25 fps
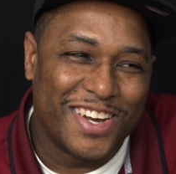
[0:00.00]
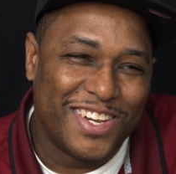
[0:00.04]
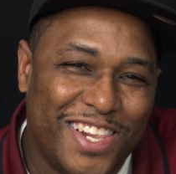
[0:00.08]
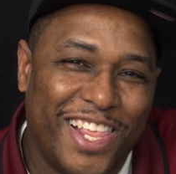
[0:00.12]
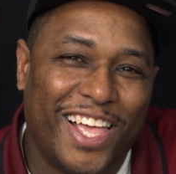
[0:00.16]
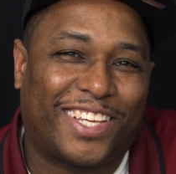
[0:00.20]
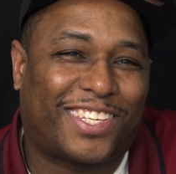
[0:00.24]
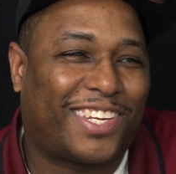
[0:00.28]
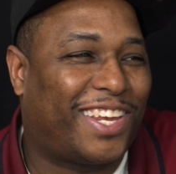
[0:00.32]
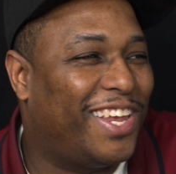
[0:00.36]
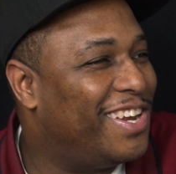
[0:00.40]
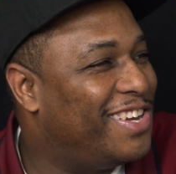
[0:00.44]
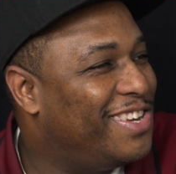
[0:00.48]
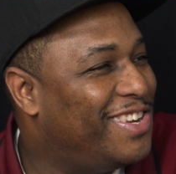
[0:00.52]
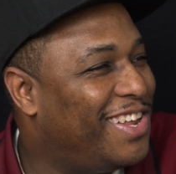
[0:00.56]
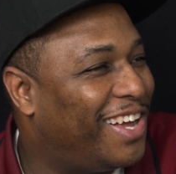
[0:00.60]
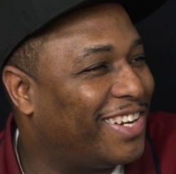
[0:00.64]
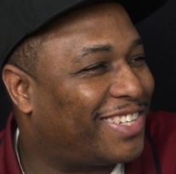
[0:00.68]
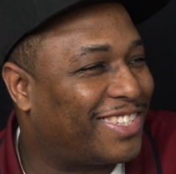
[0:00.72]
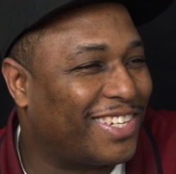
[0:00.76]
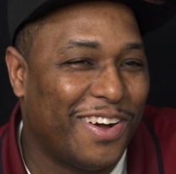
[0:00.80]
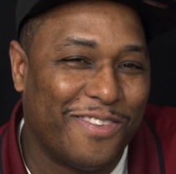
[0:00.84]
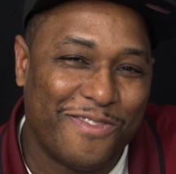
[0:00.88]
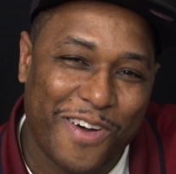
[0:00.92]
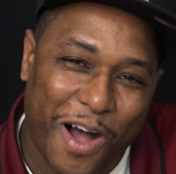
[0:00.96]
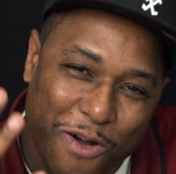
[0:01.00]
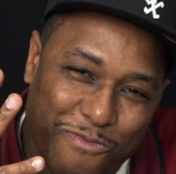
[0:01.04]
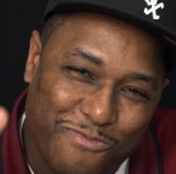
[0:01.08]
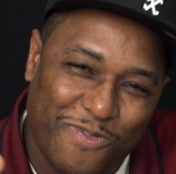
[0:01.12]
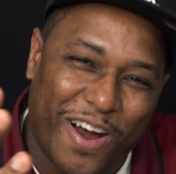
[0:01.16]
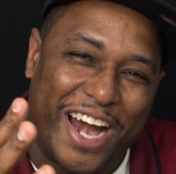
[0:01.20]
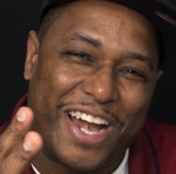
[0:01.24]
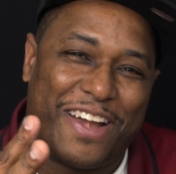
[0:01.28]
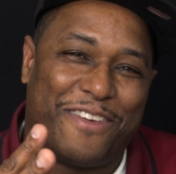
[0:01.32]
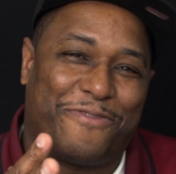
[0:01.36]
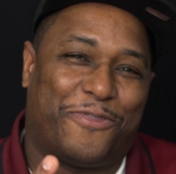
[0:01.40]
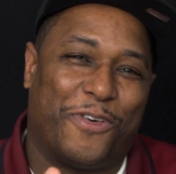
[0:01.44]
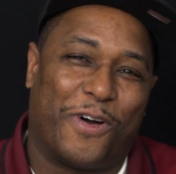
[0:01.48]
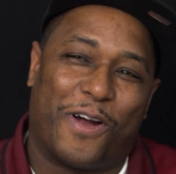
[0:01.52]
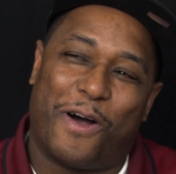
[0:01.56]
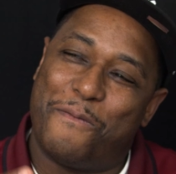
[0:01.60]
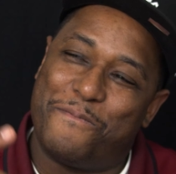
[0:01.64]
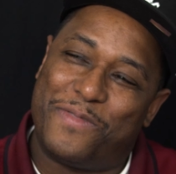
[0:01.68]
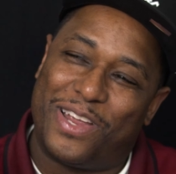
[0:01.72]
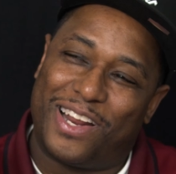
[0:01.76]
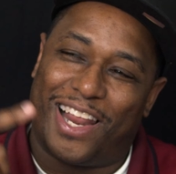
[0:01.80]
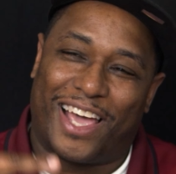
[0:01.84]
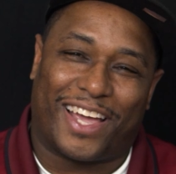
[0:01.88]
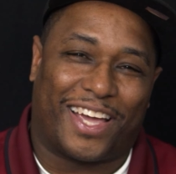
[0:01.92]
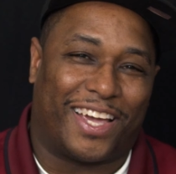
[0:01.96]
Let's get nuts. I'm waiting for it. I'm going
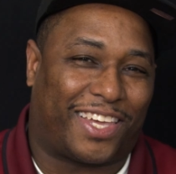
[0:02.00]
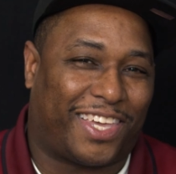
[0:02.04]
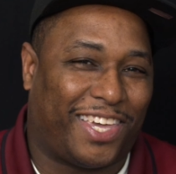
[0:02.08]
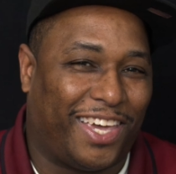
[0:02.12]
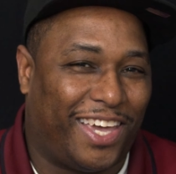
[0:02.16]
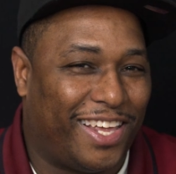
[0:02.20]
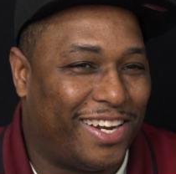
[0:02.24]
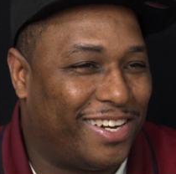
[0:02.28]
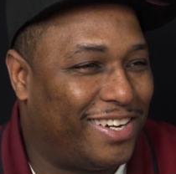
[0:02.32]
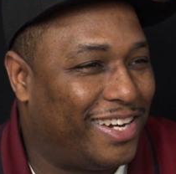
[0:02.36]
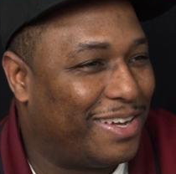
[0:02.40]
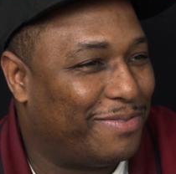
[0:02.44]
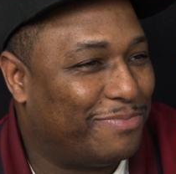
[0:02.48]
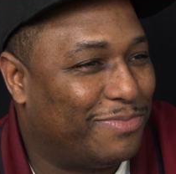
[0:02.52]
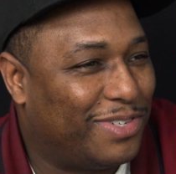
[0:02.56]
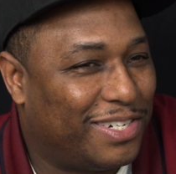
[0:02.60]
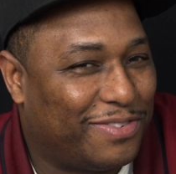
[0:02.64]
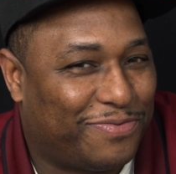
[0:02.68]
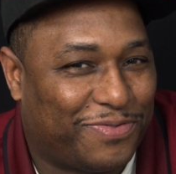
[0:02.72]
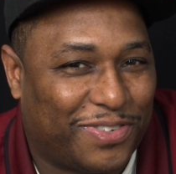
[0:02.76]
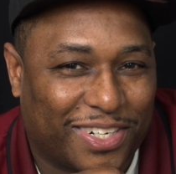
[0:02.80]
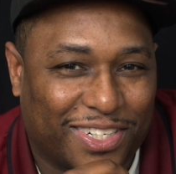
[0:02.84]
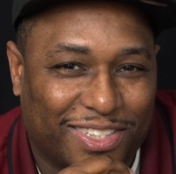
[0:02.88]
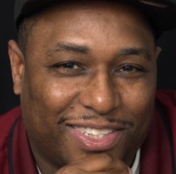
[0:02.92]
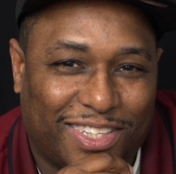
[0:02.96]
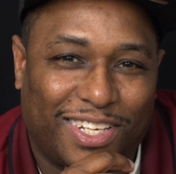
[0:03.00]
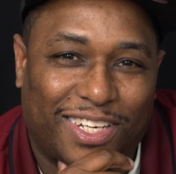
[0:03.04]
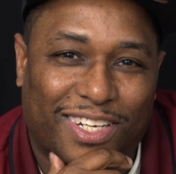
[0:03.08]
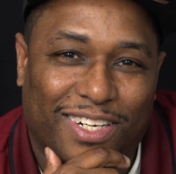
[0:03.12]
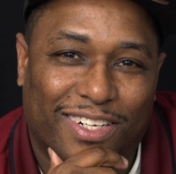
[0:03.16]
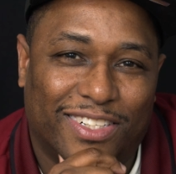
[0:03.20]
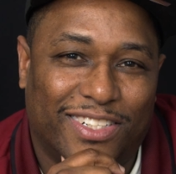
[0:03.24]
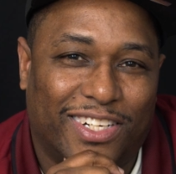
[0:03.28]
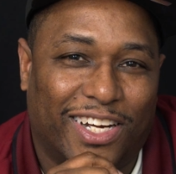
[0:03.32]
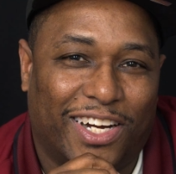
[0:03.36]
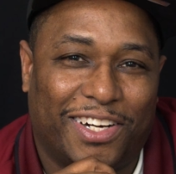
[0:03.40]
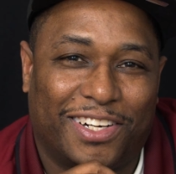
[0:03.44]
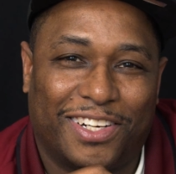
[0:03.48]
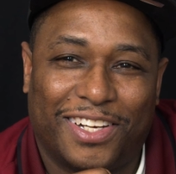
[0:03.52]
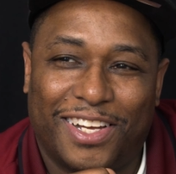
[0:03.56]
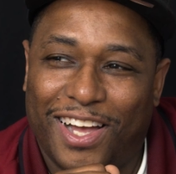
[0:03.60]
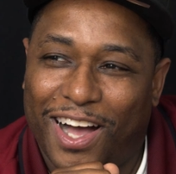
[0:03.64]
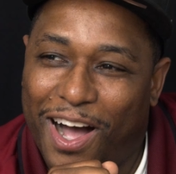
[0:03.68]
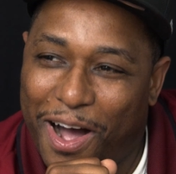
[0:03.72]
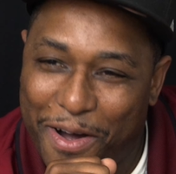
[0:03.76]
to be like a kid in that motherfucking theater, dog.